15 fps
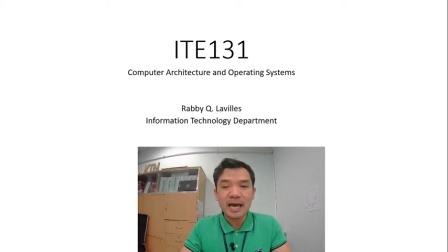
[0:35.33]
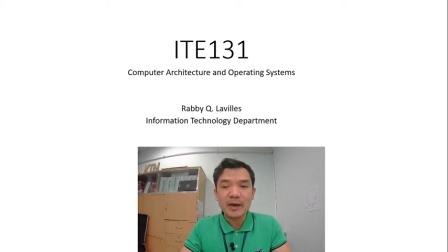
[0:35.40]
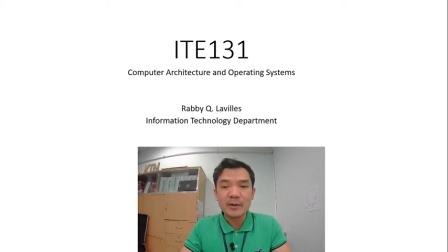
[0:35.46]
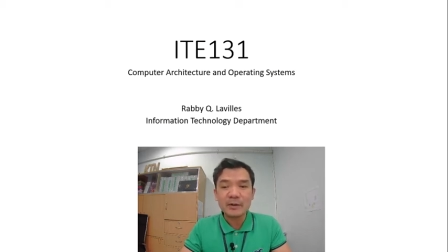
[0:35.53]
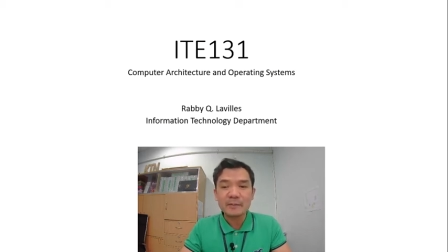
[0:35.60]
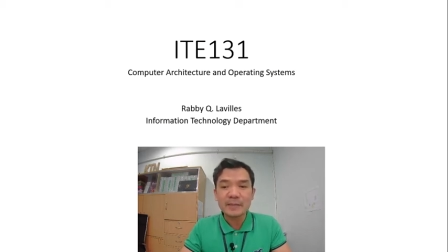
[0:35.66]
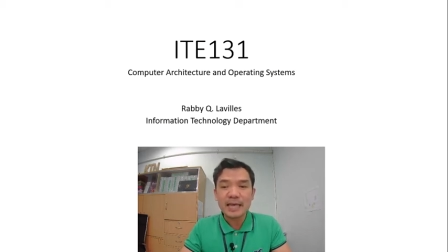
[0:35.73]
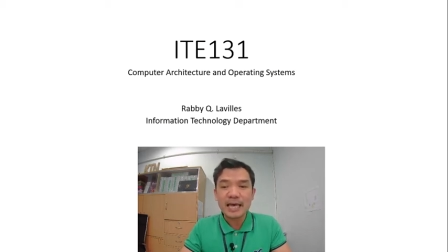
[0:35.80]
I
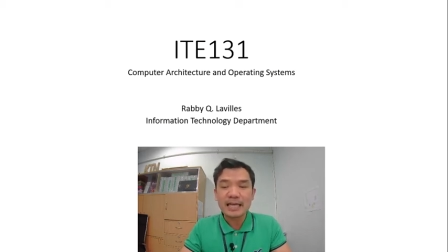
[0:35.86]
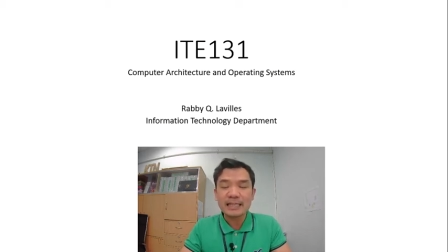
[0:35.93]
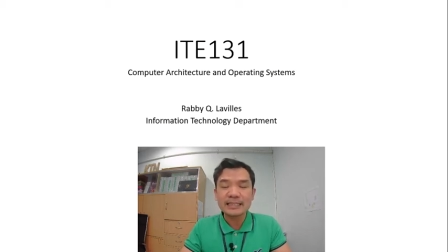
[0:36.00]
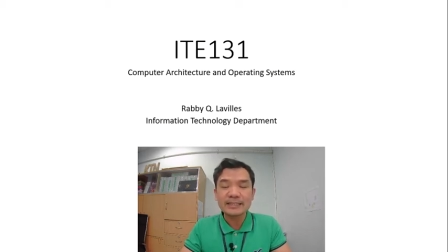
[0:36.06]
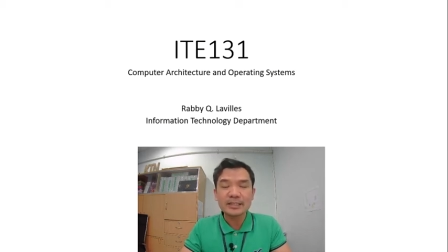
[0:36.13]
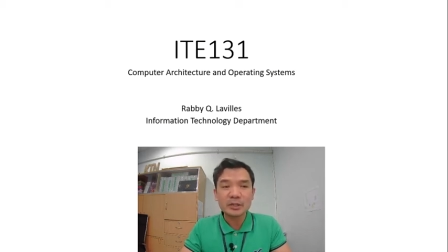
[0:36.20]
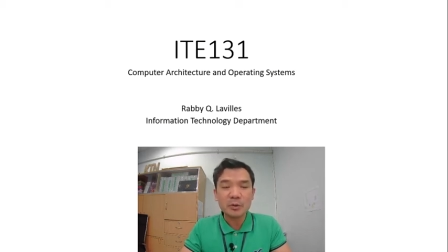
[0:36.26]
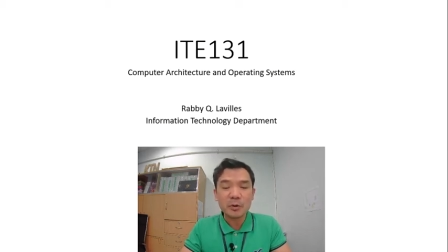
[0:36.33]
will be
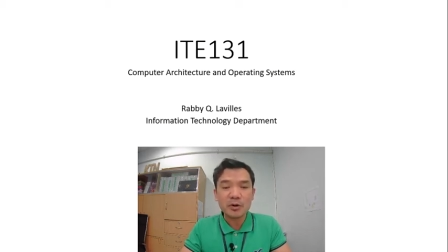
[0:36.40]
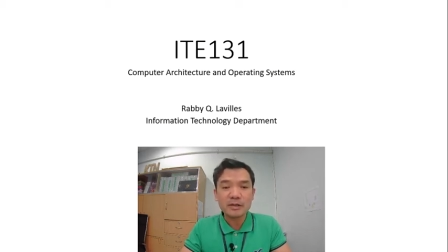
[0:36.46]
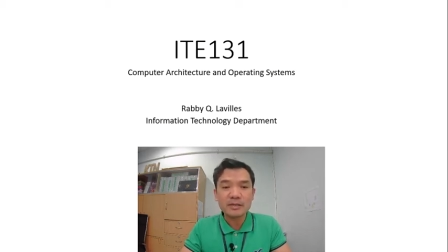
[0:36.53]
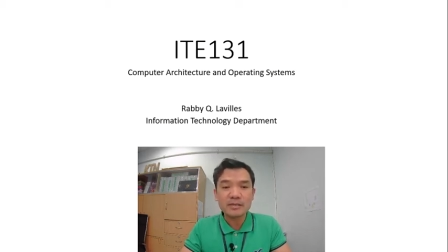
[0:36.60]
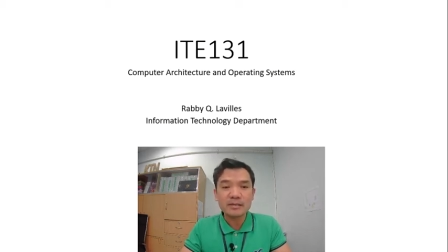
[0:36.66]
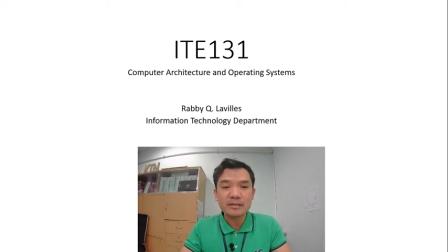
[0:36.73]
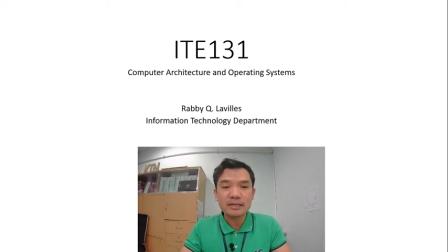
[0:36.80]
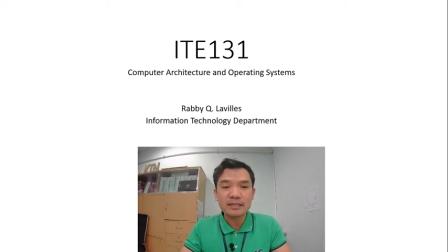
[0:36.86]
handling the
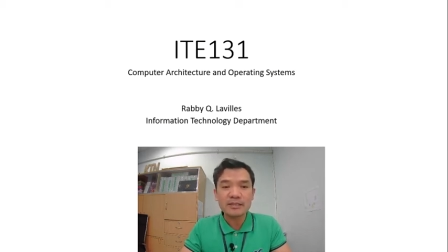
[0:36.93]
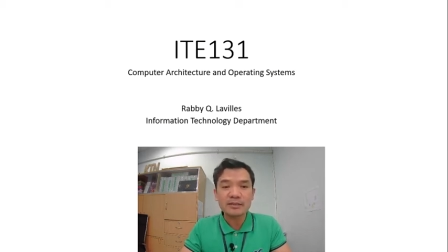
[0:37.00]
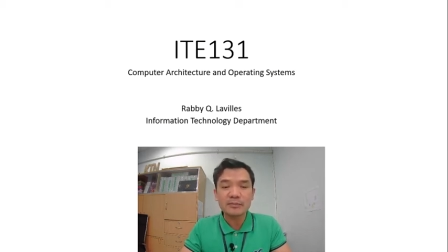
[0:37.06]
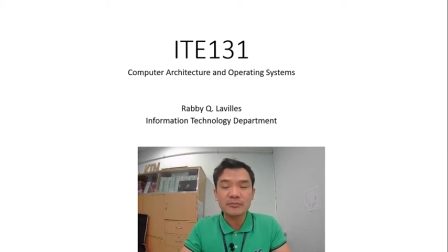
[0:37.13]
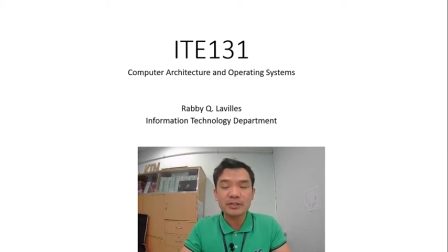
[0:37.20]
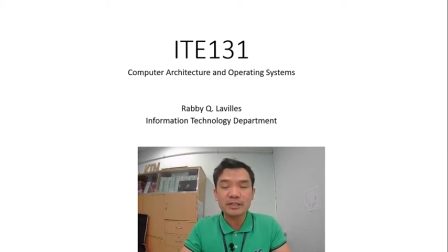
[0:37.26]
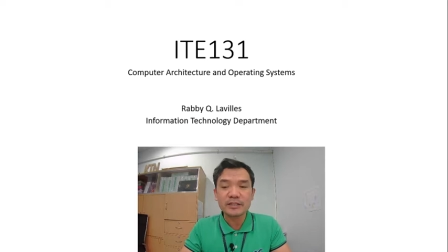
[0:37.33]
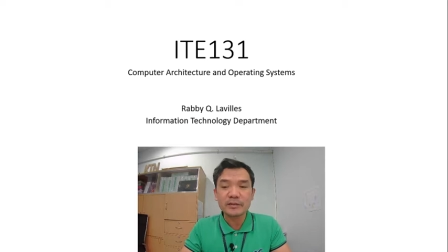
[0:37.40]
course for